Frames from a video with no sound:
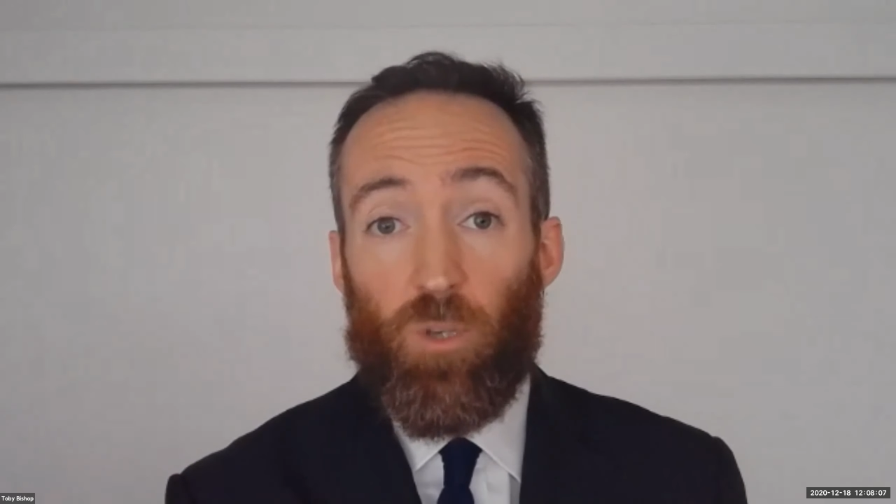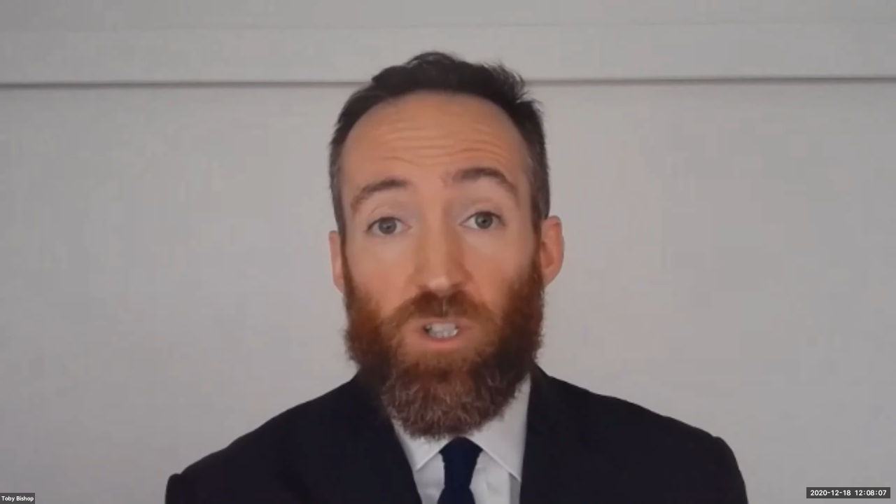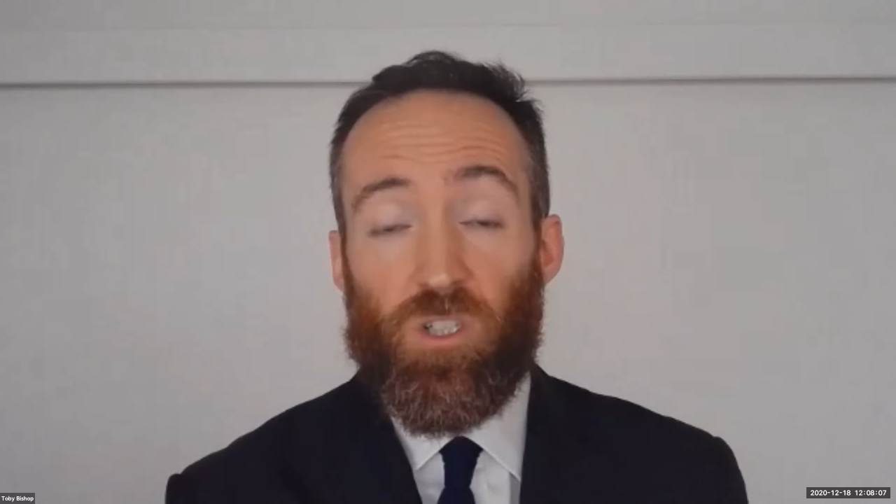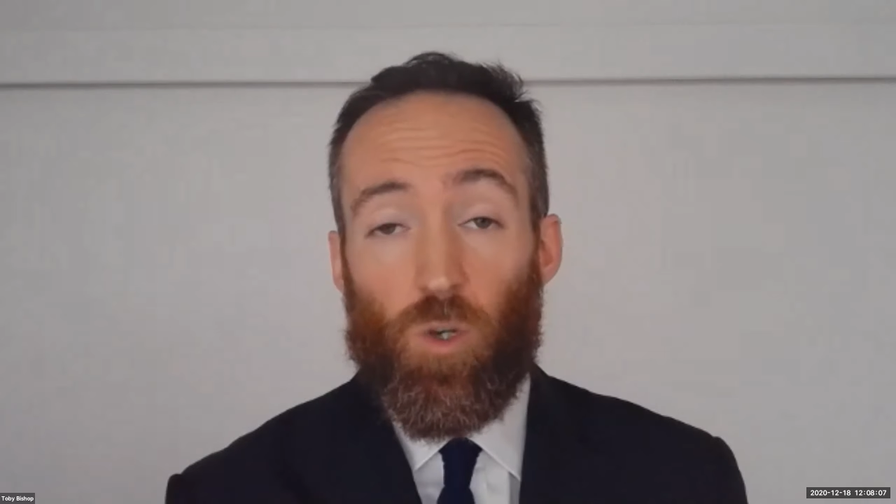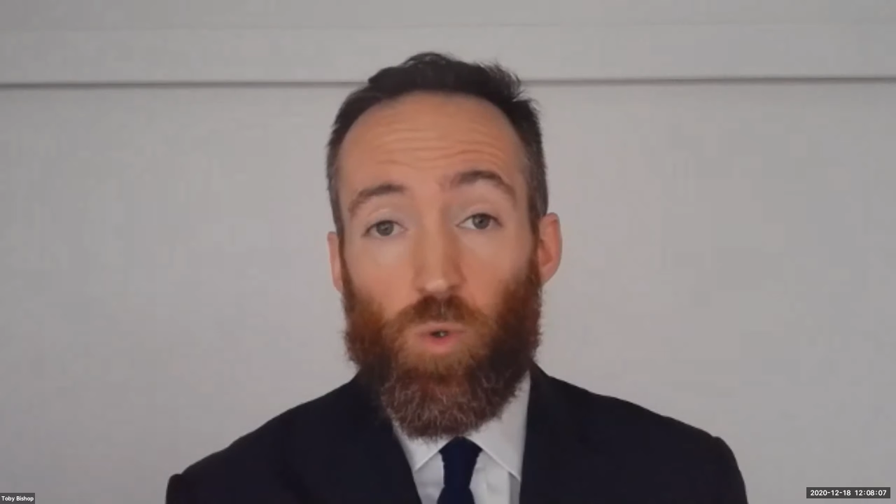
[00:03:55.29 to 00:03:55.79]
it
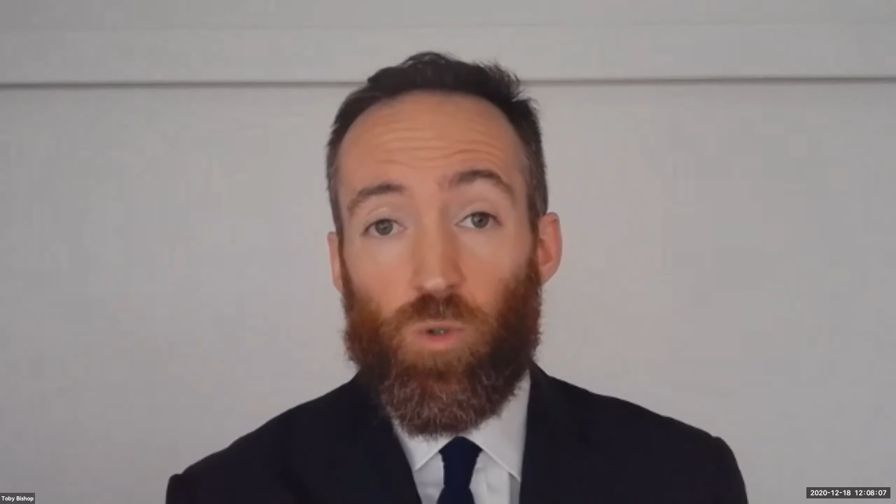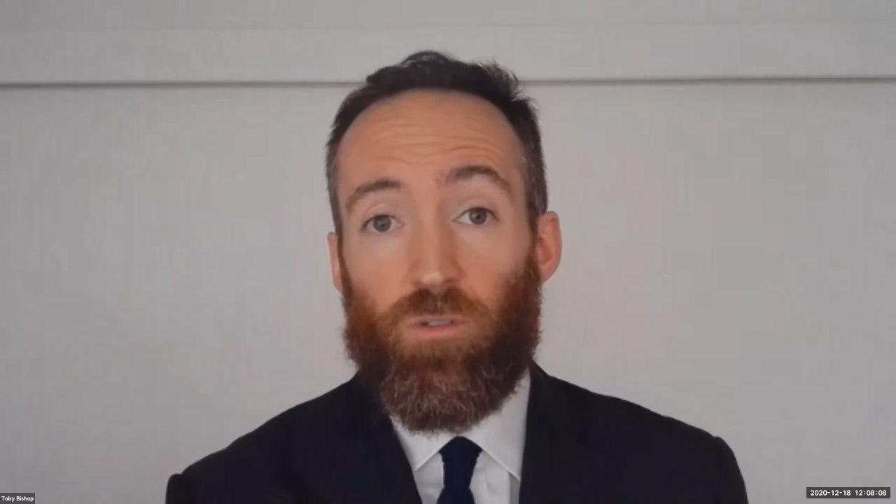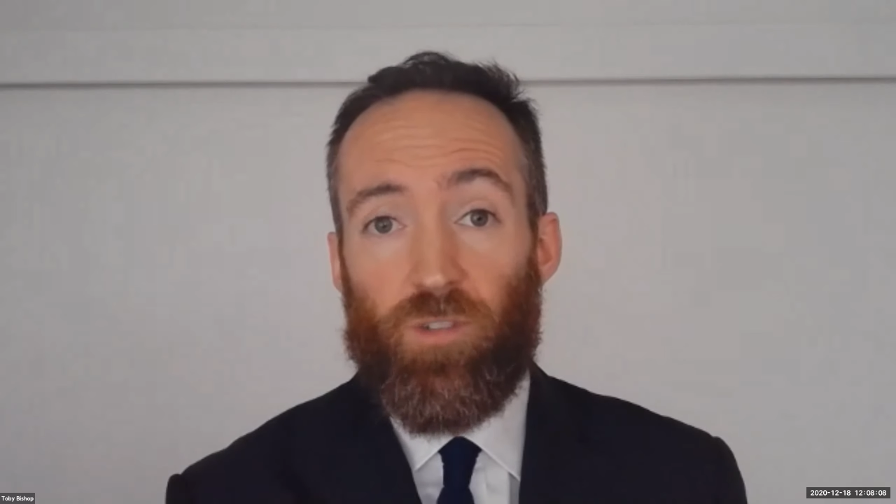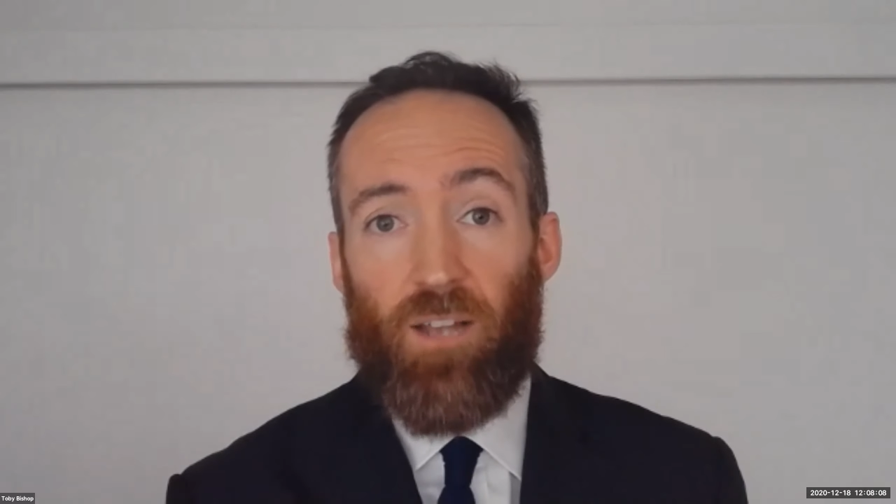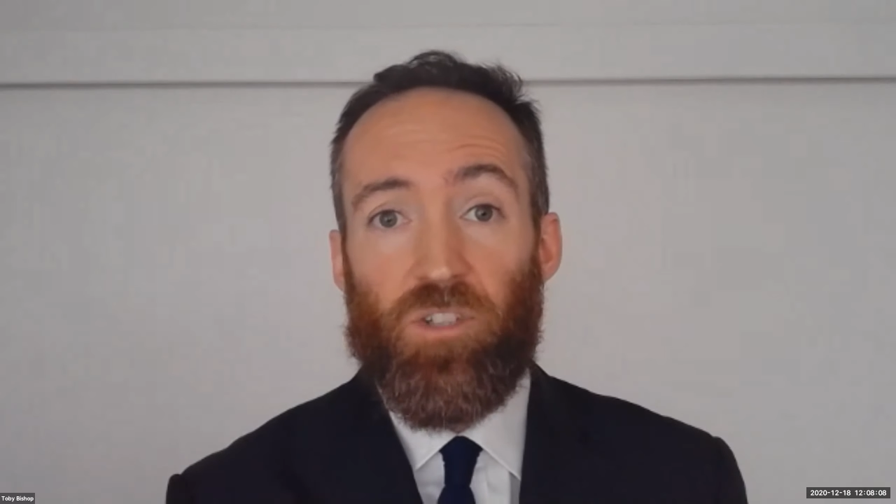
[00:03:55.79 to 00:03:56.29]
sold
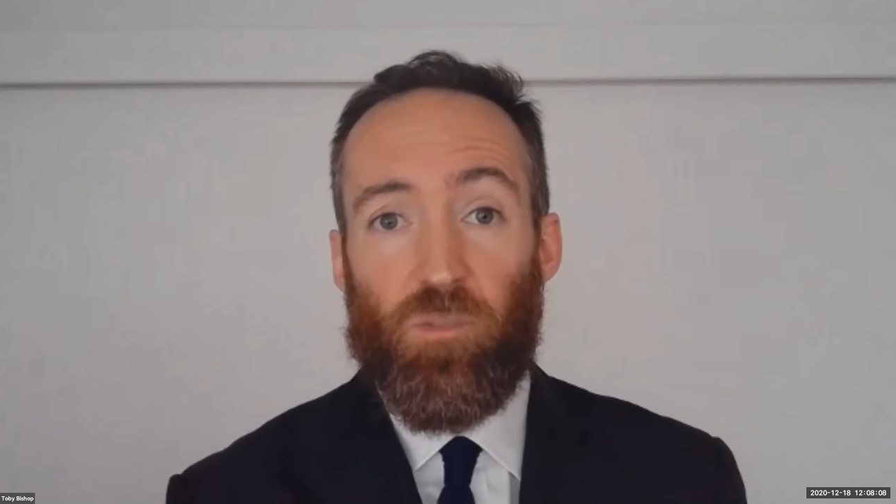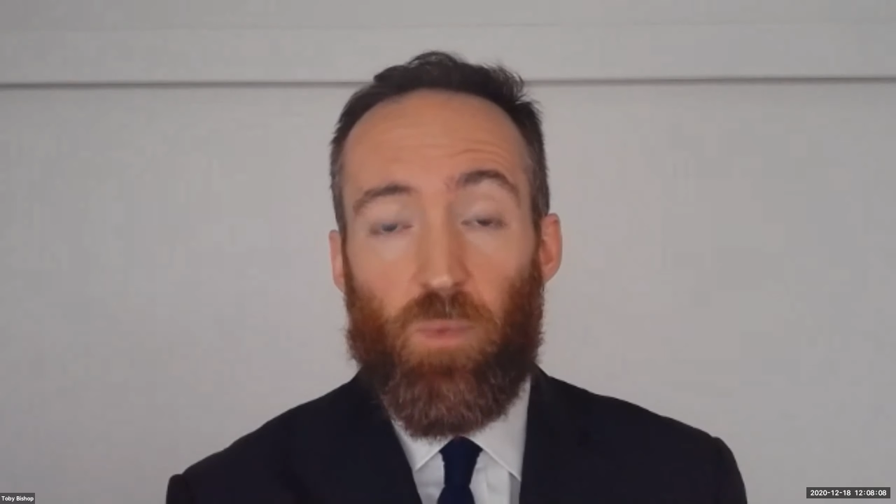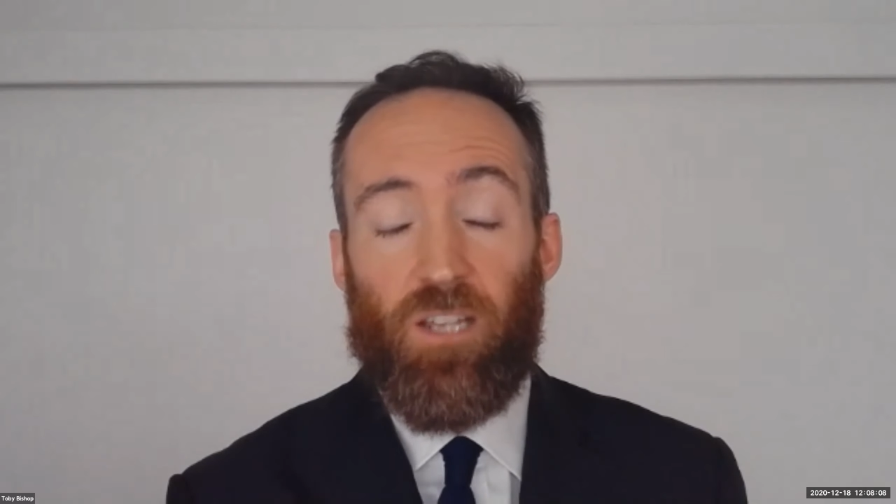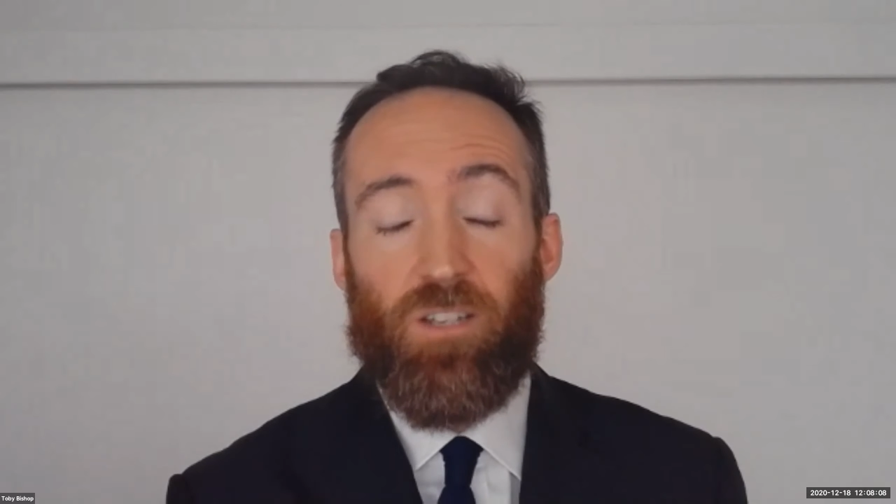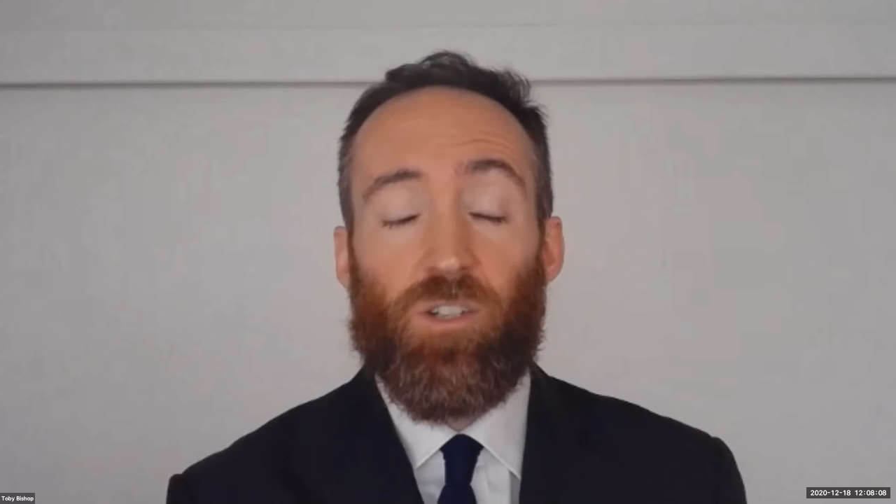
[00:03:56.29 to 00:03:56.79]
that
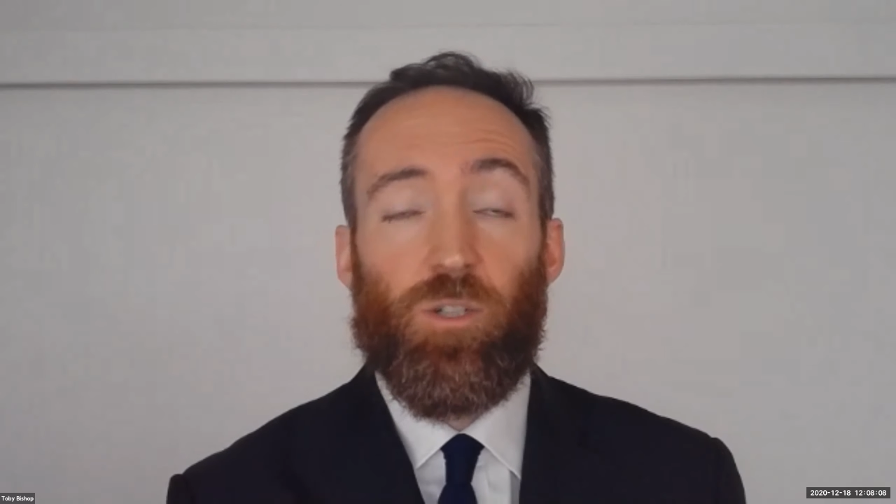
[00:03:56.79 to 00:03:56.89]
space.